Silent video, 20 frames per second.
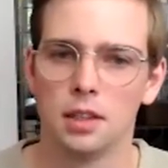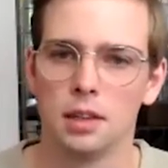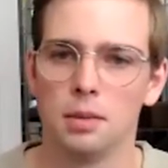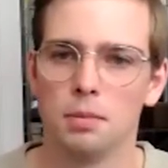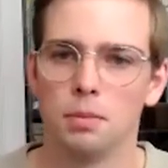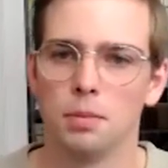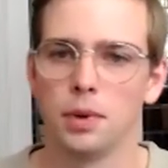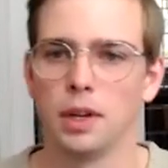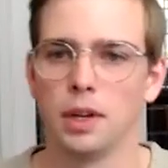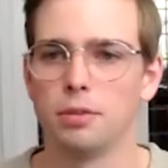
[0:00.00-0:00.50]

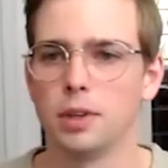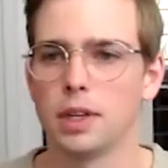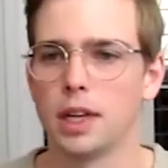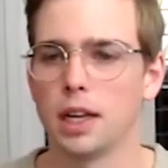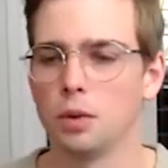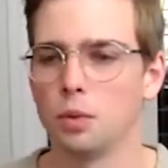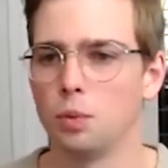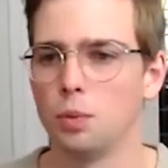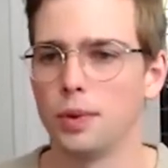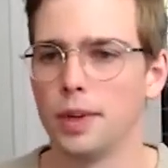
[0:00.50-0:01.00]
But if we get
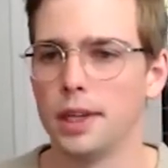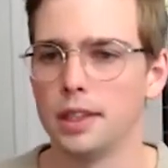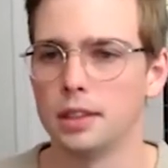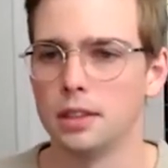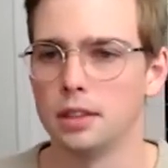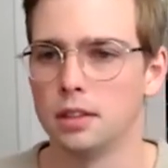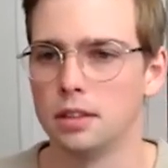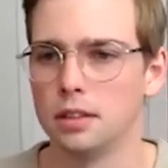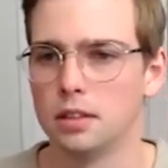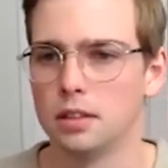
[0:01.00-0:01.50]
a
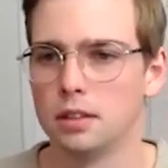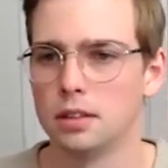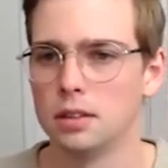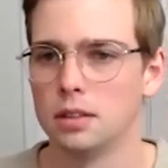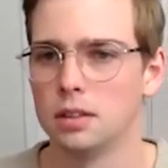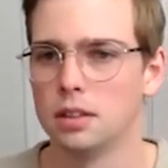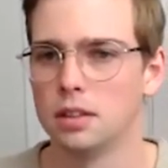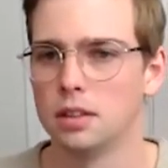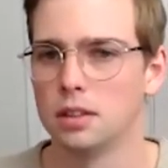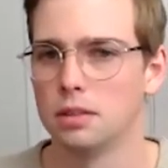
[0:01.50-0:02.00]
wheel,
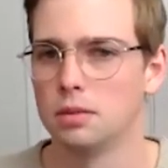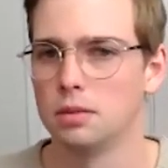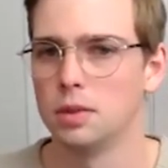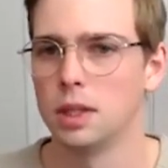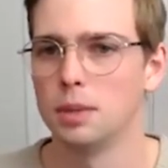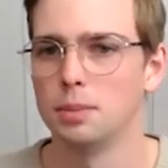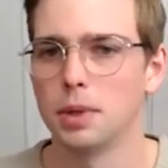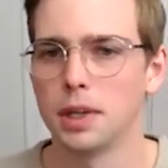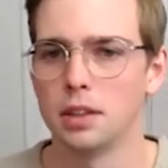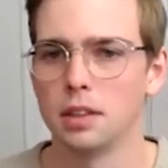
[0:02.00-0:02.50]
we
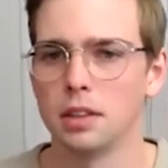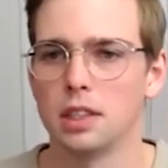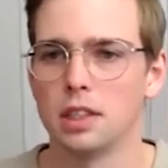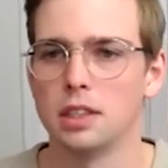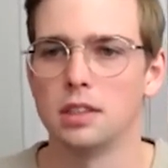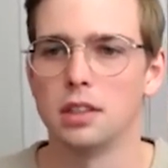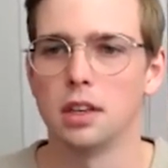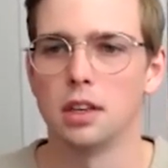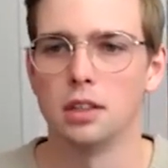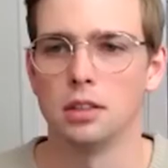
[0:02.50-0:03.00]
apparently
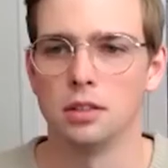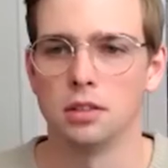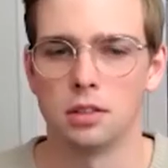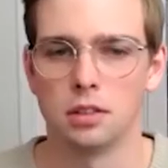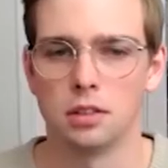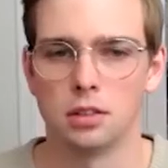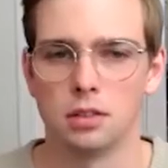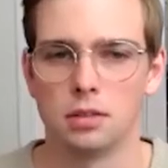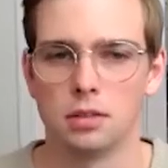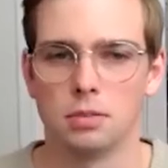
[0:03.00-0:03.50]

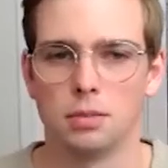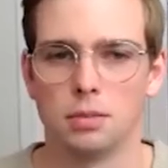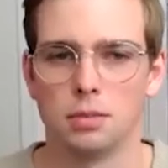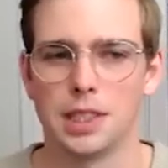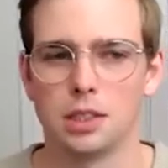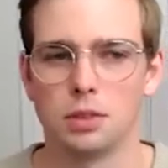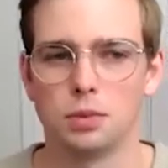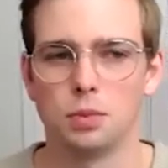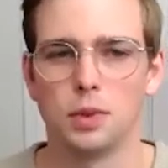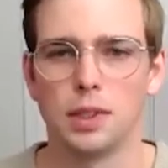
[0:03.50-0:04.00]
don't,
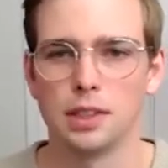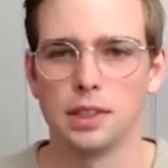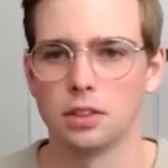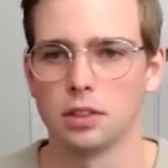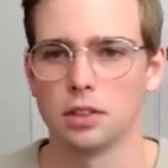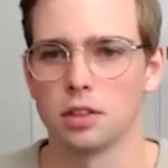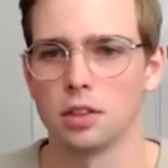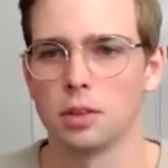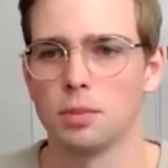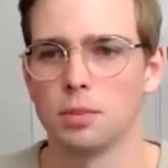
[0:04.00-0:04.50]
because wheels
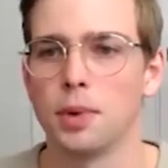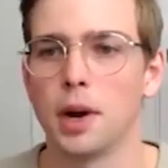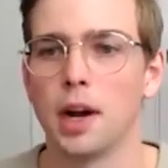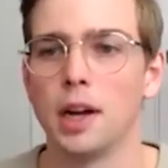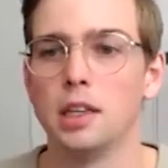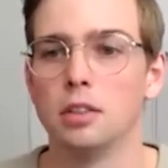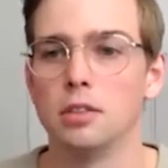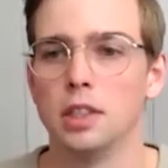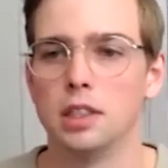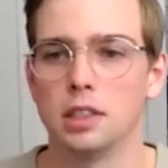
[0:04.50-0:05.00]
are a
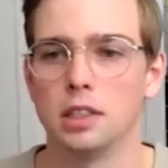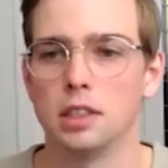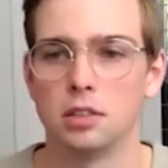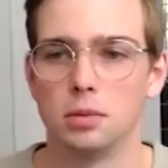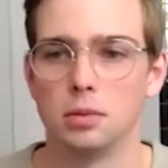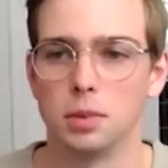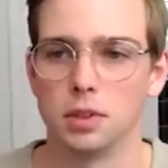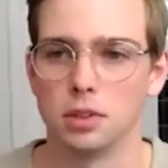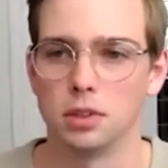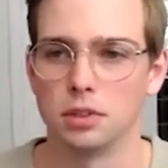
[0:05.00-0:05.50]
binary
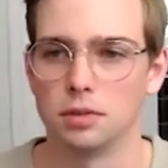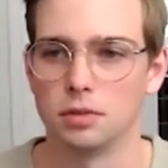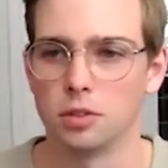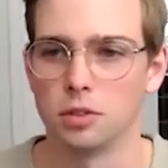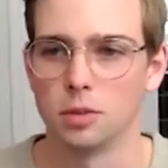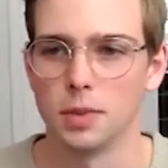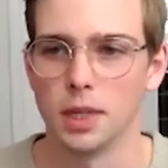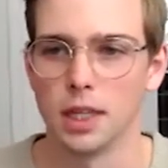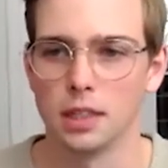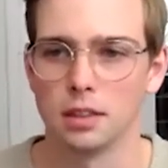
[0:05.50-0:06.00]
distribution
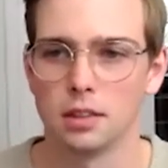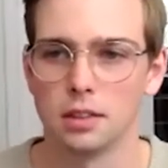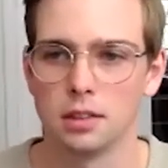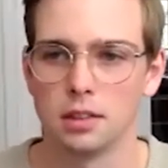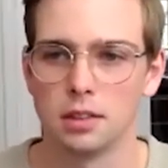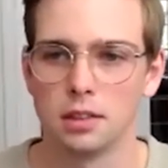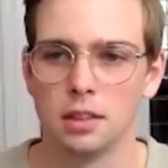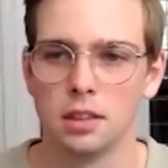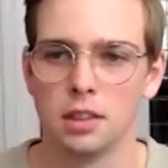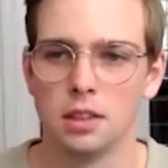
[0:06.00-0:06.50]
format.
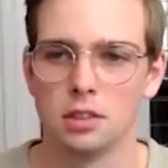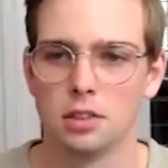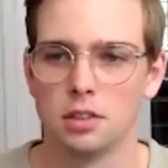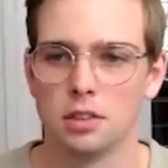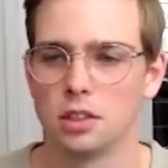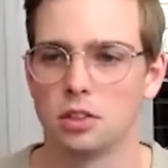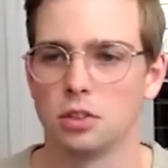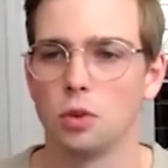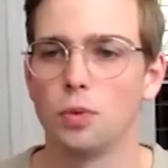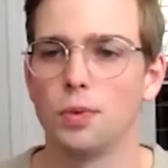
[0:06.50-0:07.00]
So
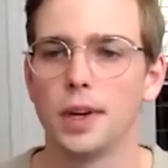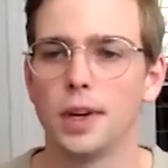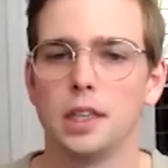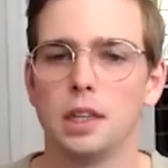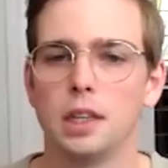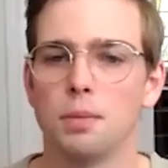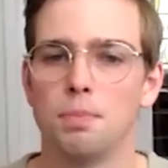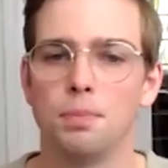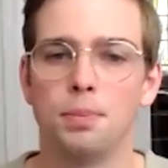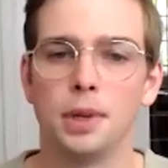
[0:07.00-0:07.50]
it's already
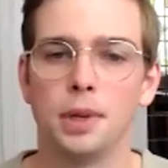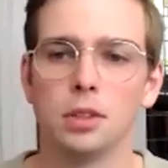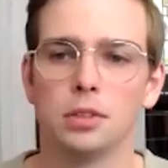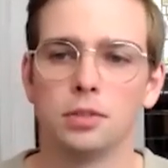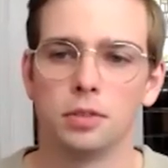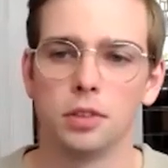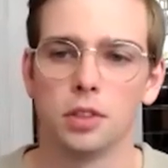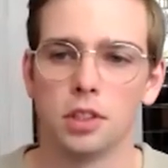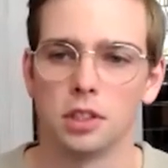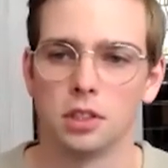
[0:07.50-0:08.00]
a built
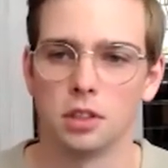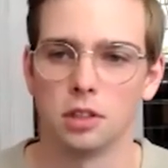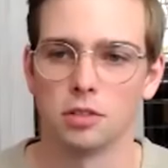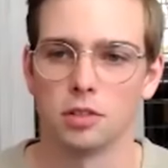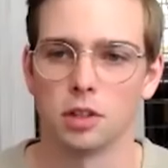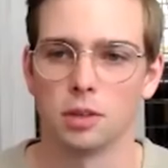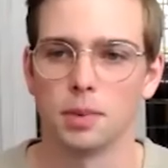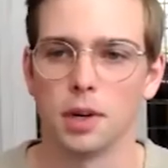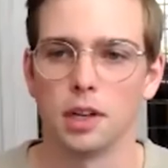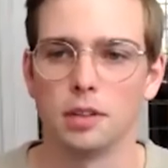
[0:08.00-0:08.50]
version of
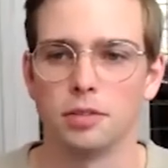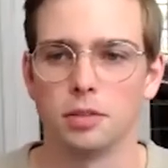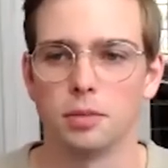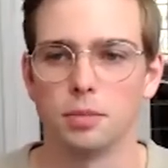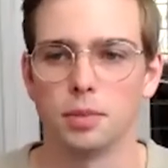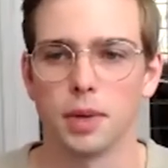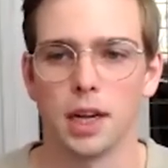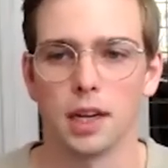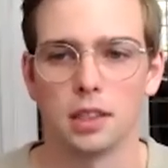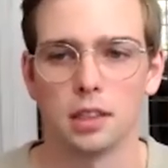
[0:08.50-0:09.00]
our Python
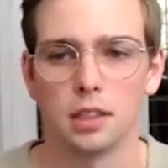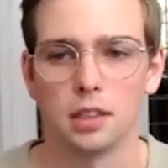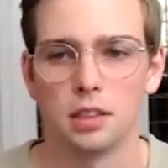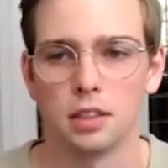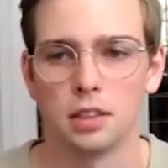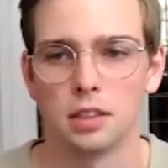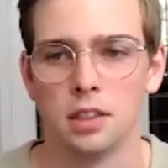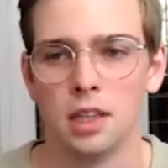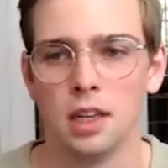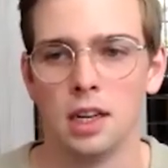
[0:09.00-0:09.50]

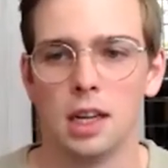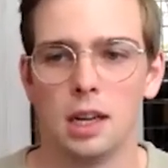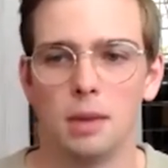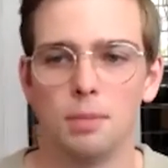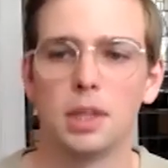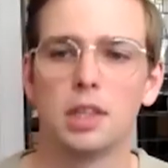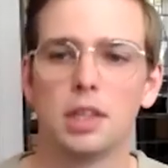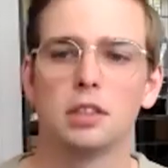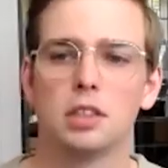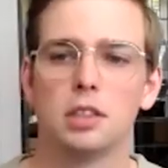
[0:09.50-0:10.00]
package. And
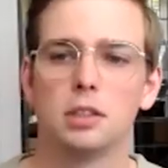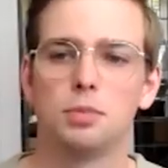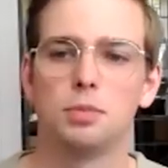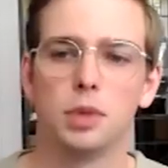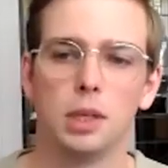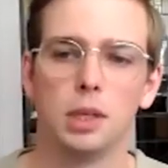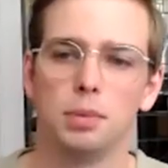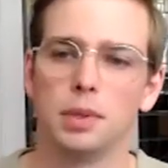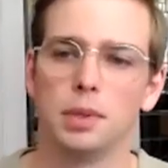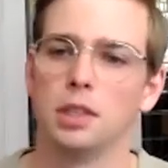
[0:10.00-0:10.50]
because it's
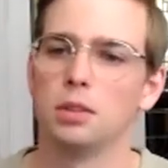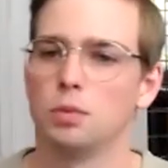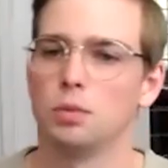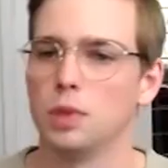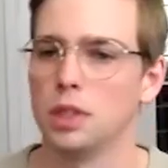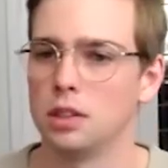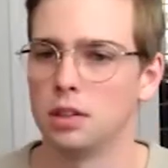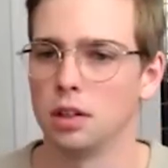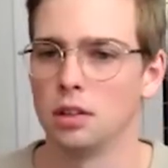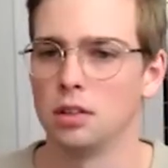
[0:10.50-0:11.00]
pre-built, we
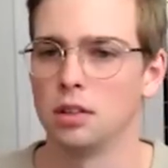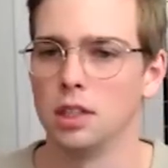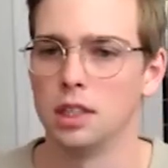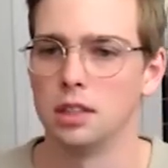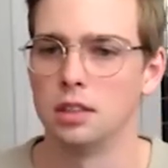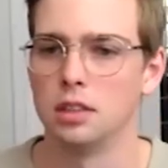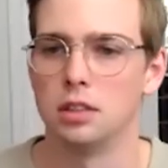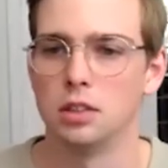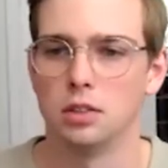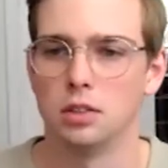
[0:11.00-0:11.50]
don't need
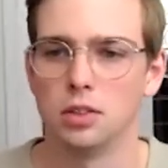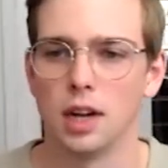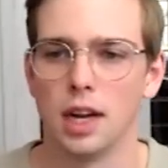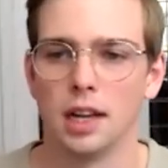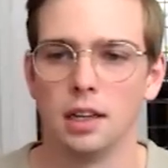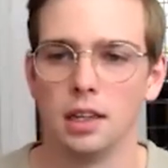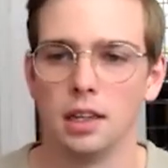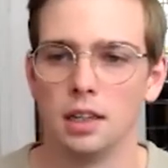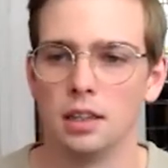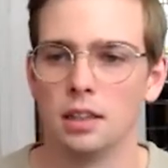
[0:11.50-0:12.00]
to do
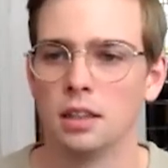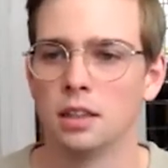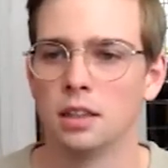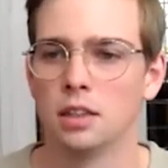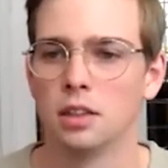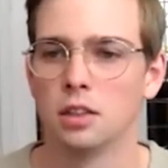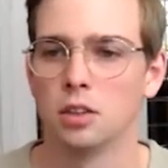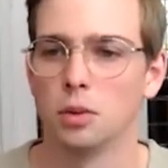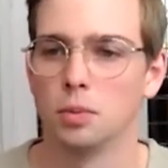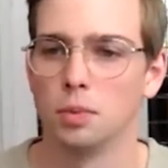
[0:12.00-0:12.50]
any
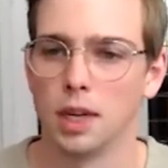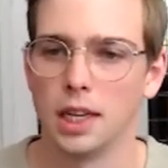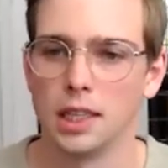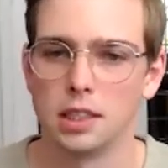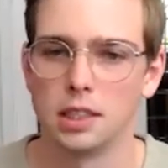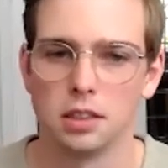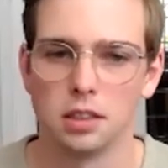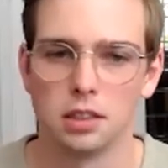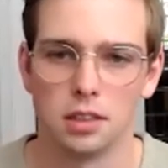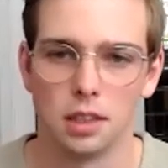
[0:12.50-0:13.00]

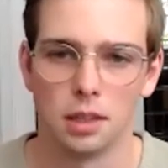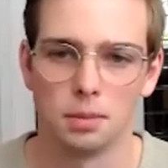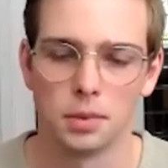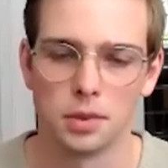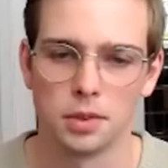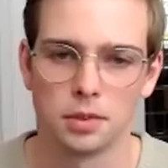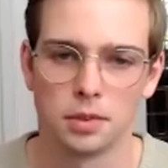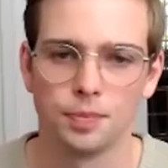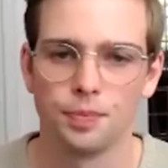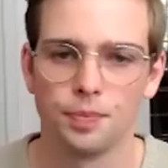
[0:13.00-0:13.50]
compilation
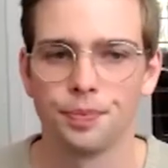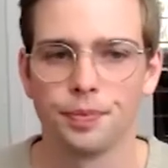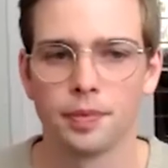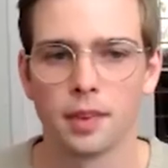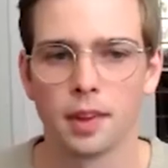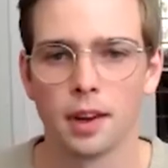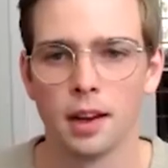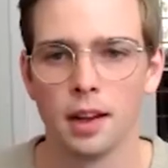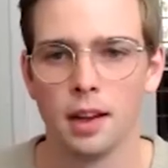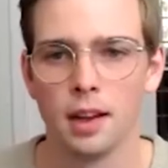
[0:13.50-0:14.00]
steps.
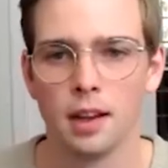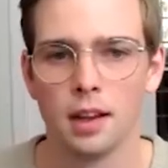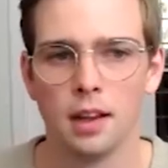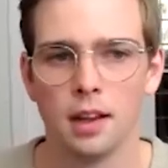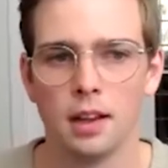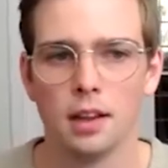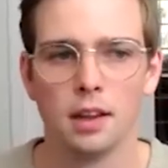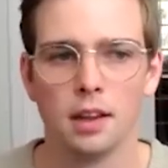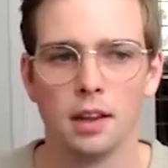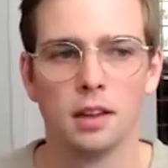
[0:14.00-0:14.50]

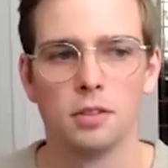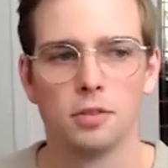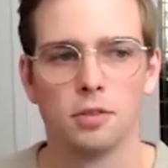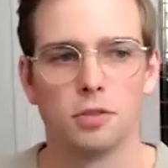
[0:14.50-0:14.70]
For